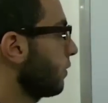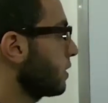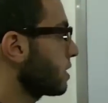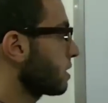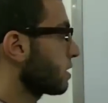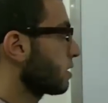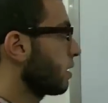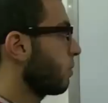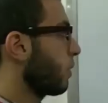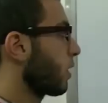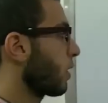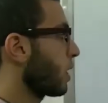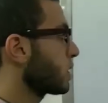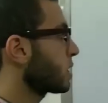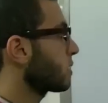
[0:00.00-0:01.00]
nervous system
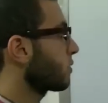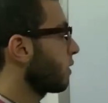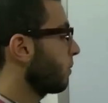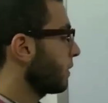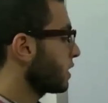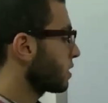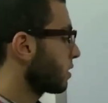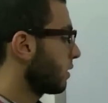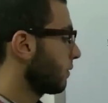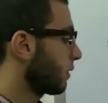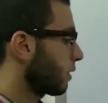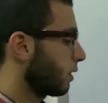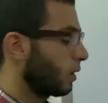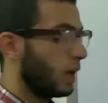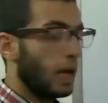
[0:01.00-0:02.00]
arises from the
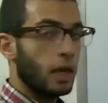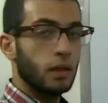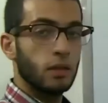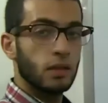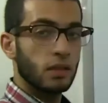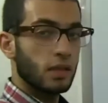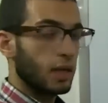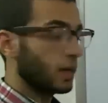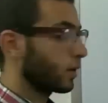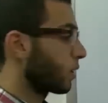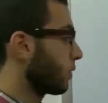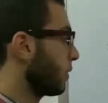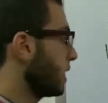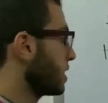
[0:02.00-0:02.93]
cervical and the sacral